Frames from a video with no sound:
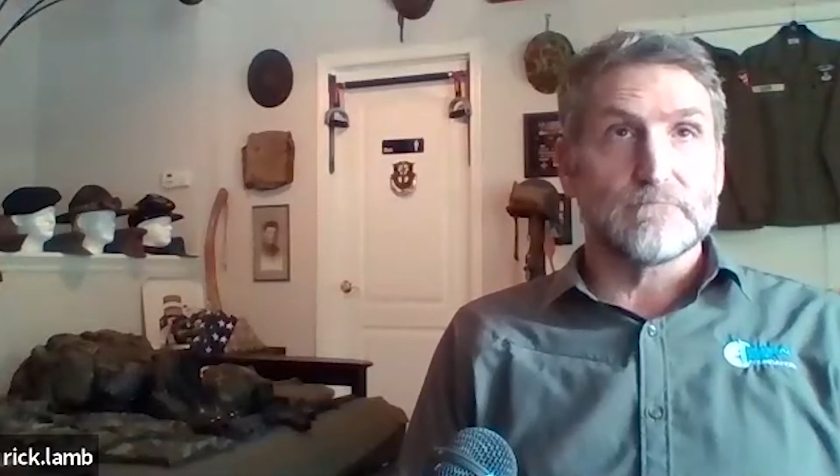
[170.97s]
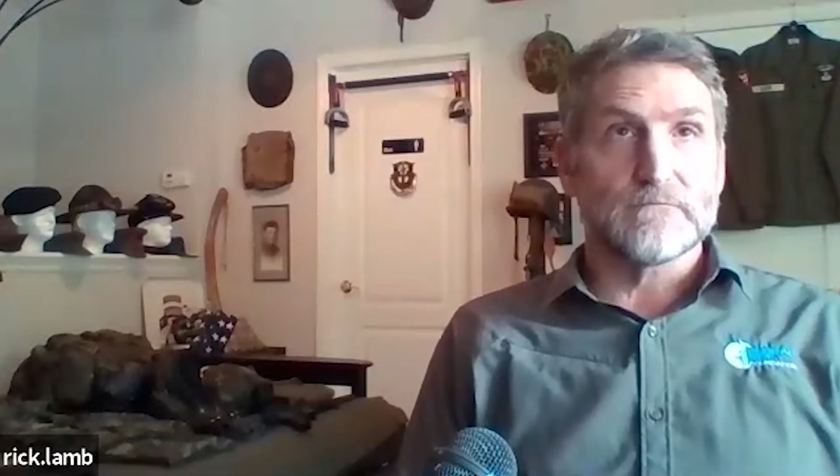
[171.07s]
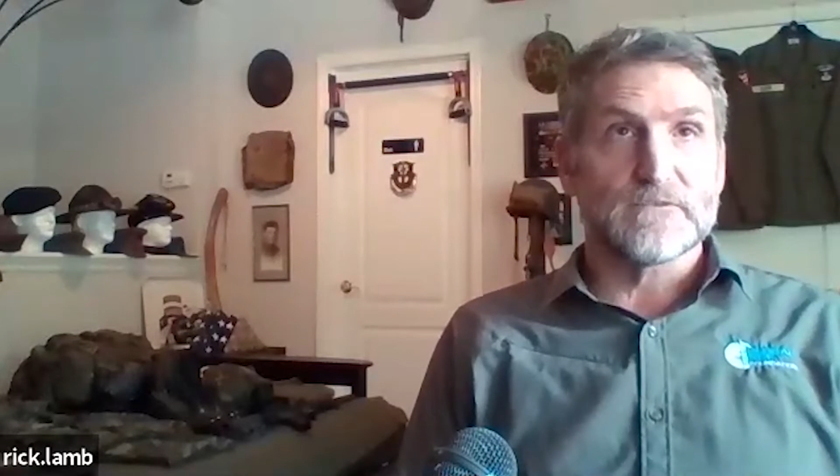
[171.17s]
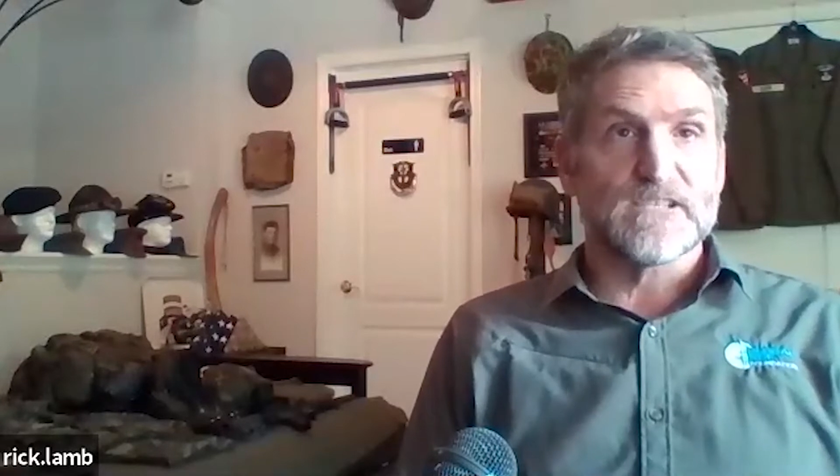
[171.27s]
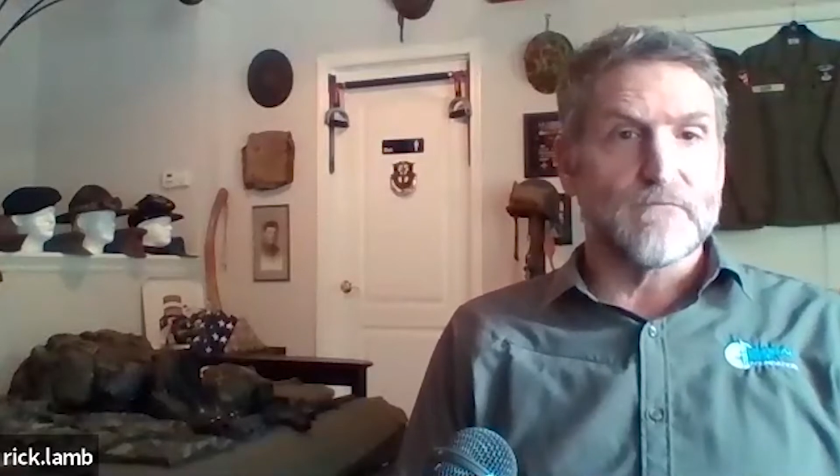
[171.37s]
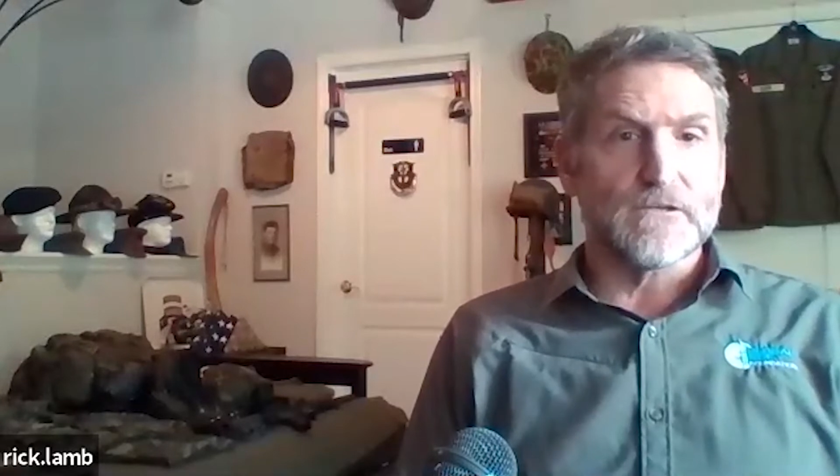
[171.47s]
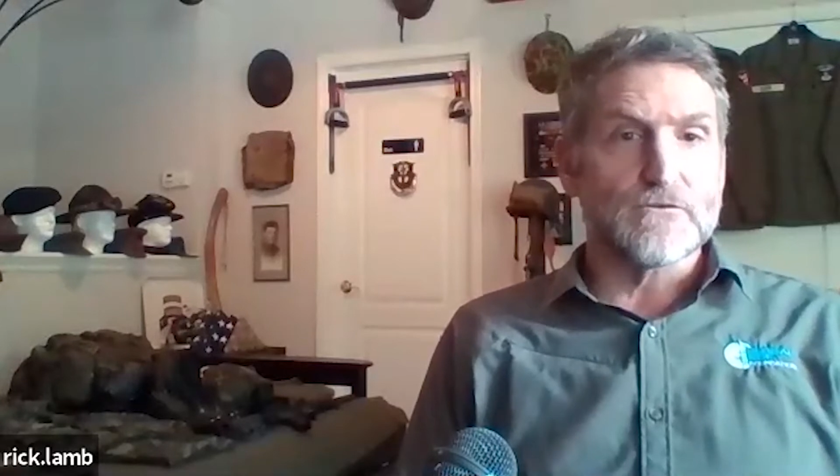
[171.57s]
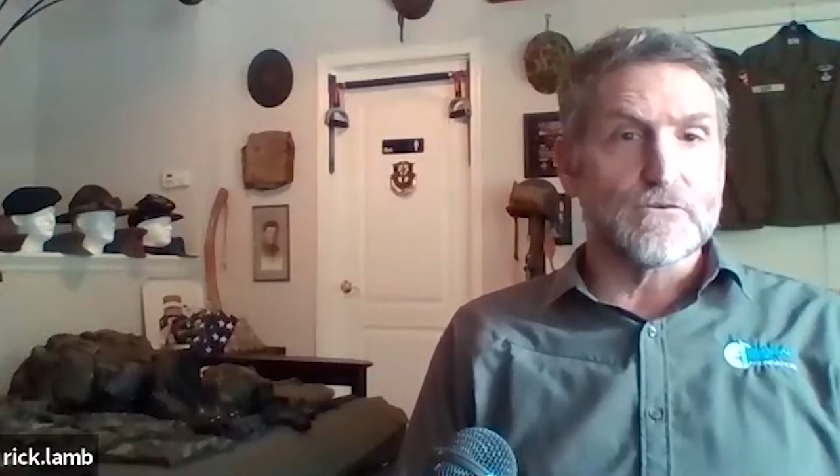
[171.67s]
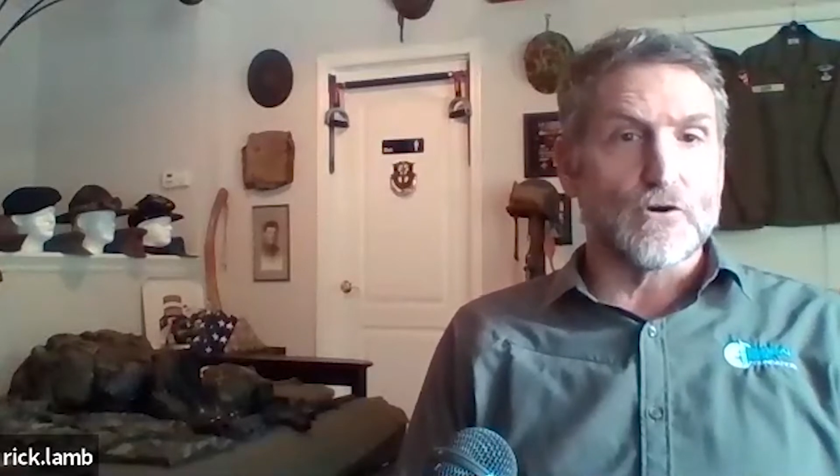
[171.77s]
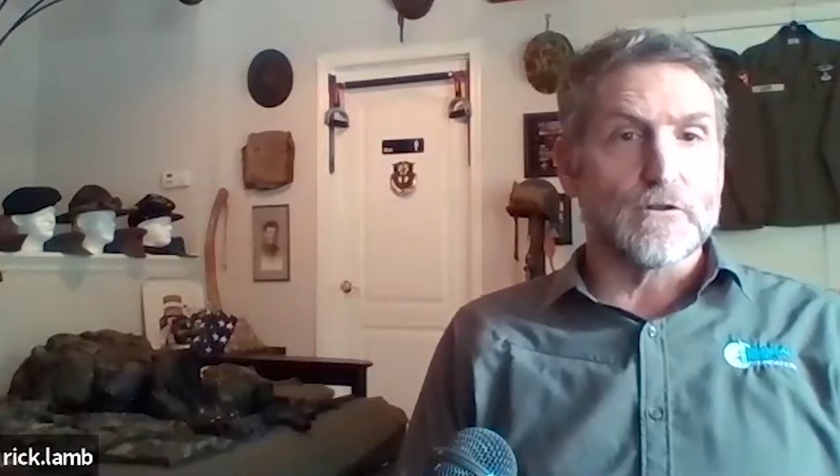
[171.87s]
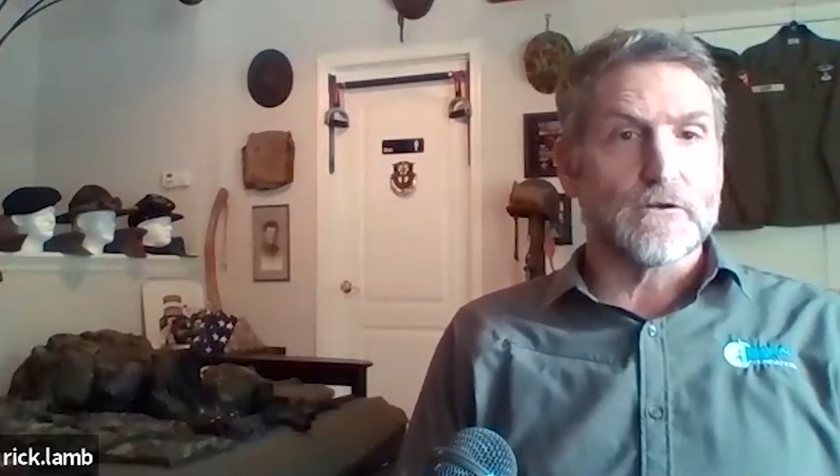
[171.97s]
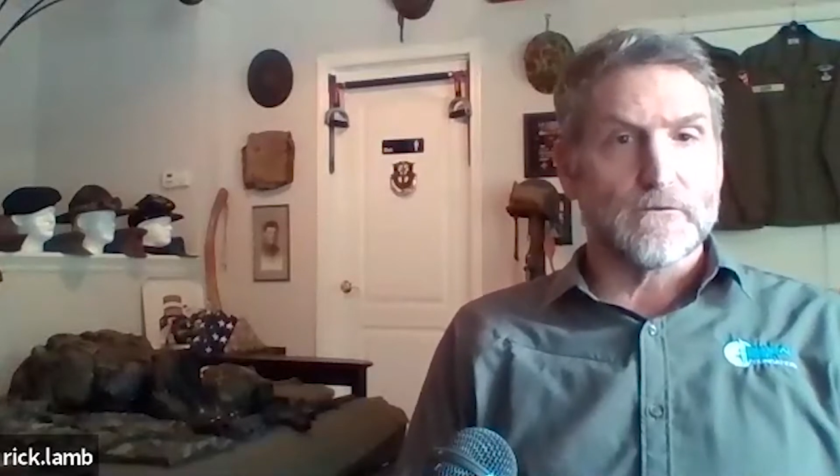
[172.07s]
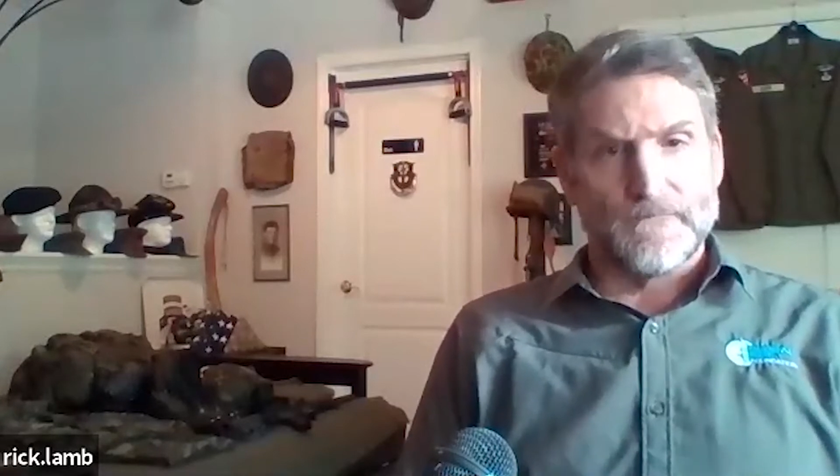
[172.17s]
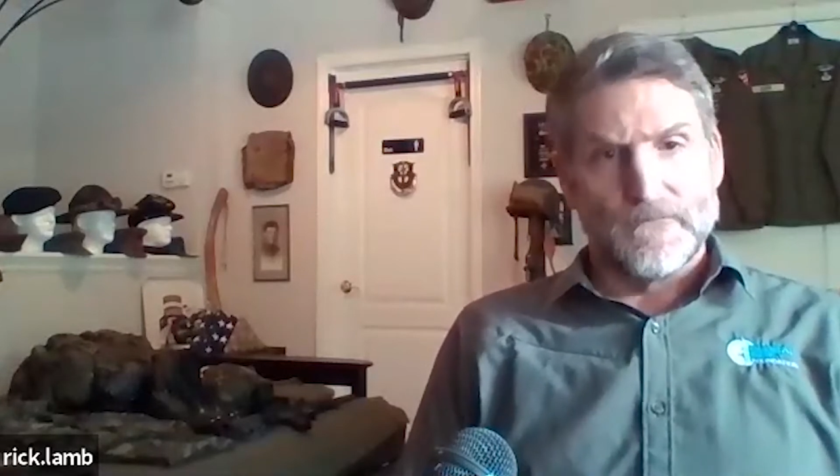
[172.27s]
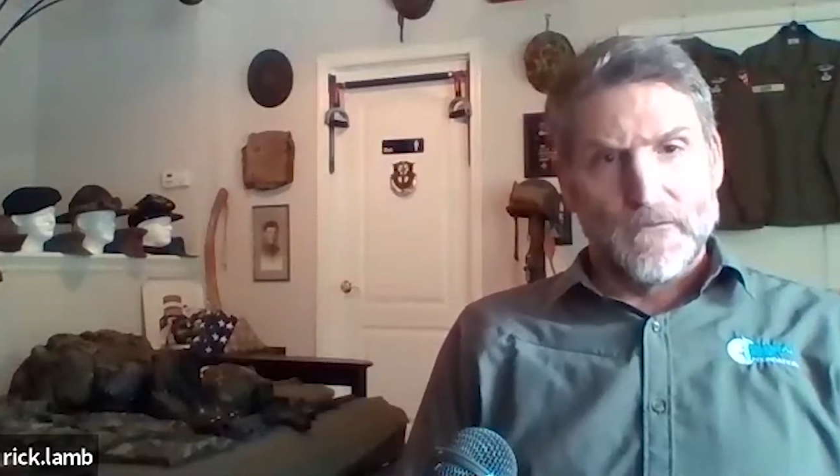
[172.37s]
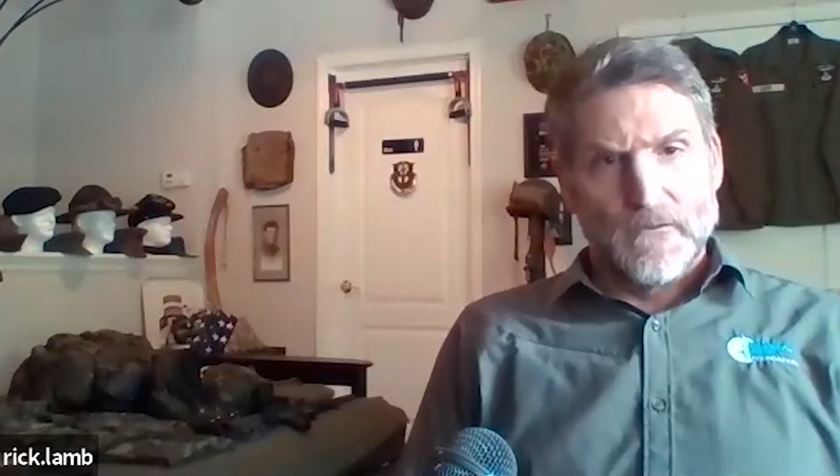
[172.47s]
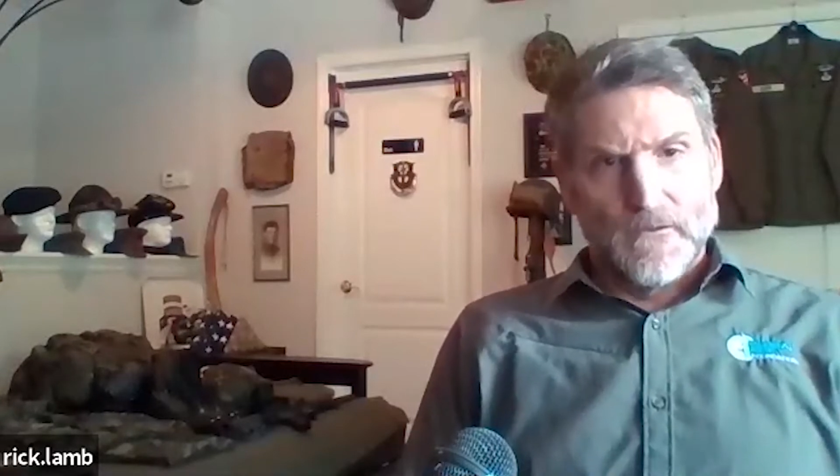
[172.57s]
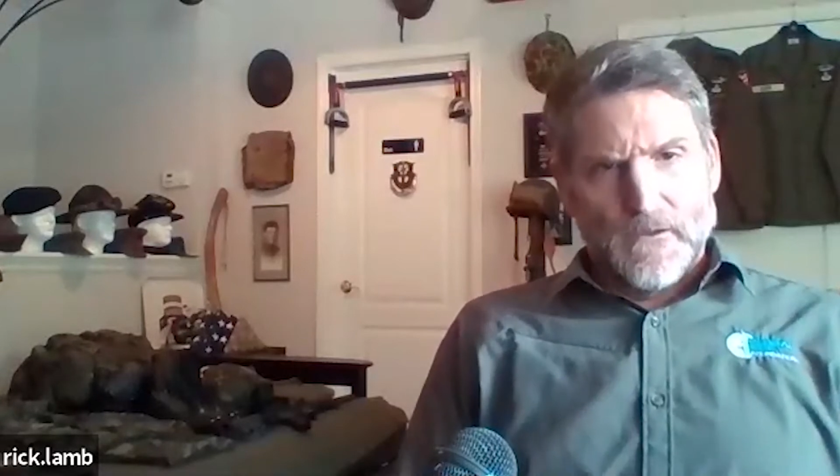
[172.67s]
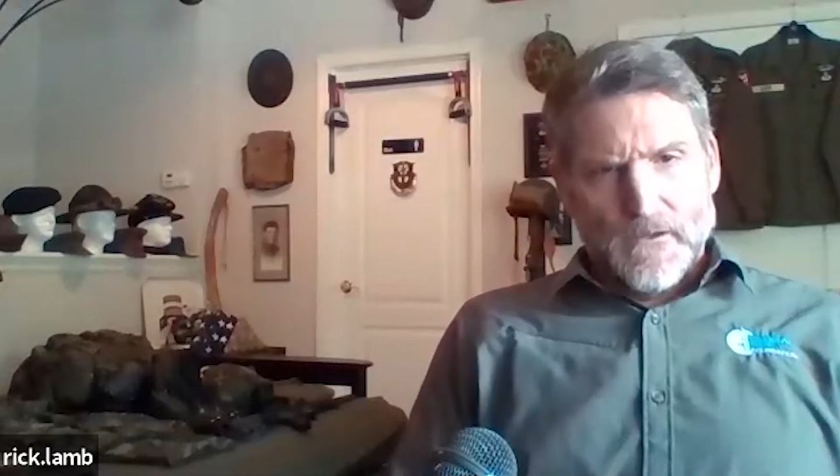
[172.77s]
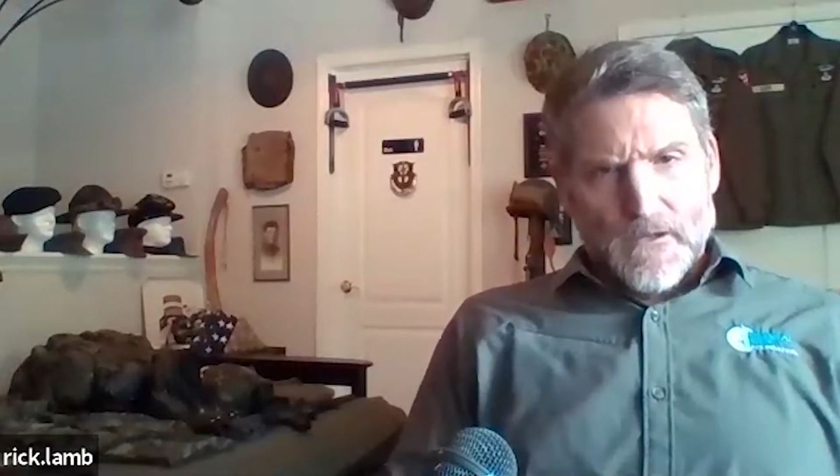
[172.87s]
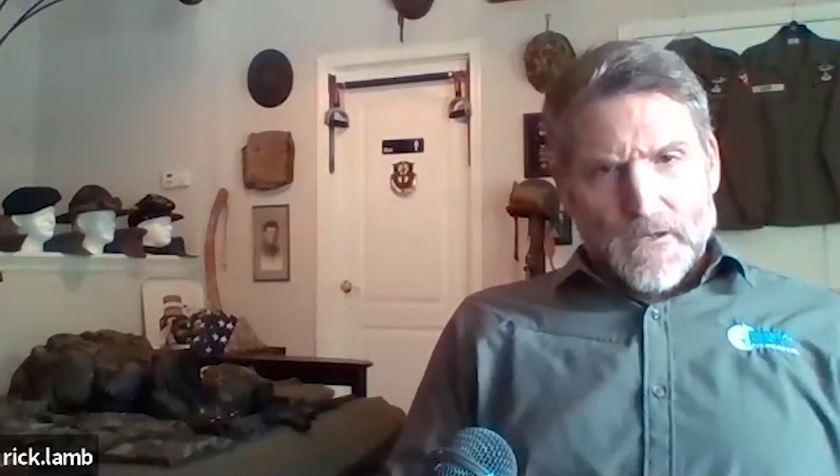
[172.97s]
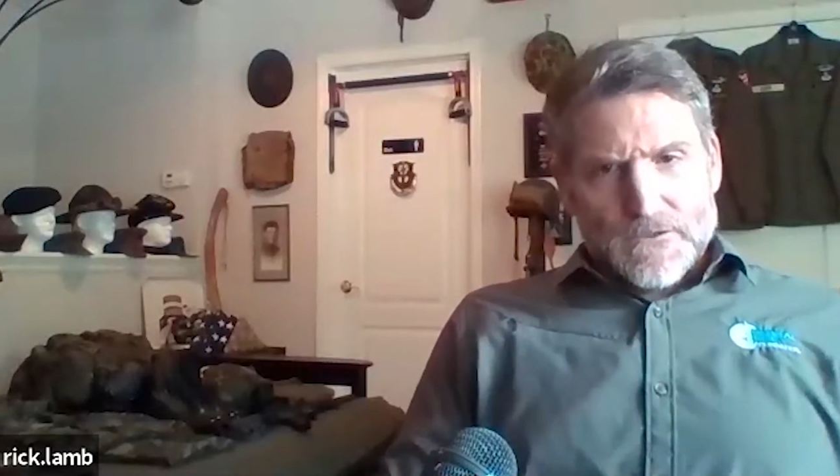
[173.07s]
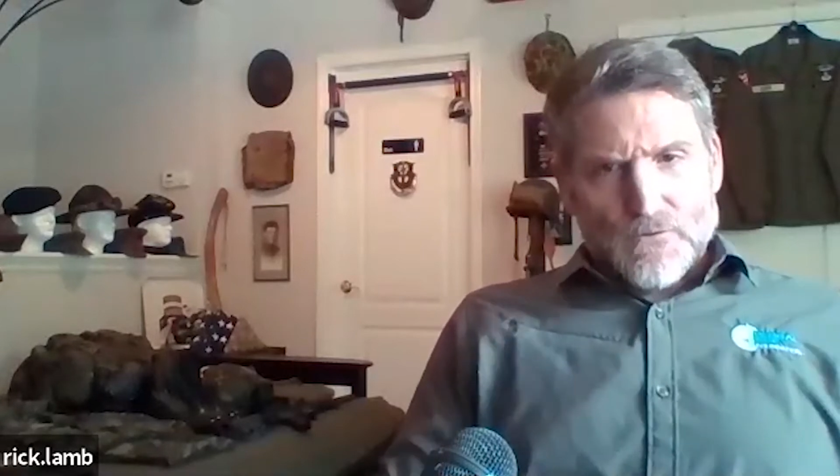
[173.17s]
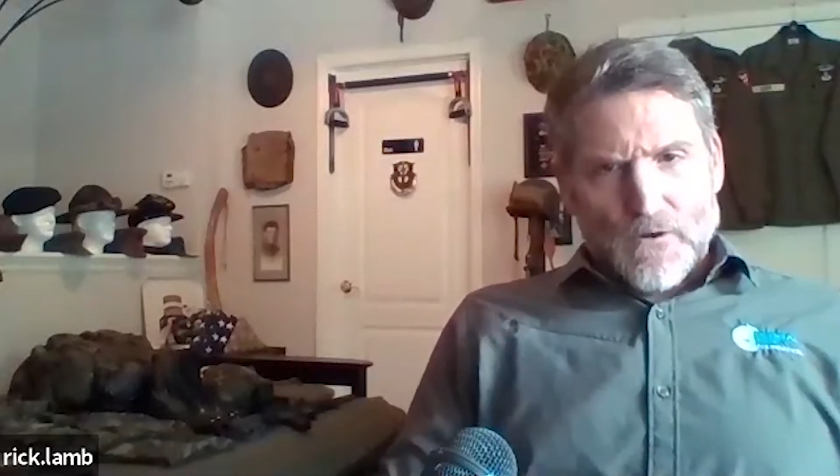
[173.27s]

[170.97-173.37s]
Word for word: seven years earlier so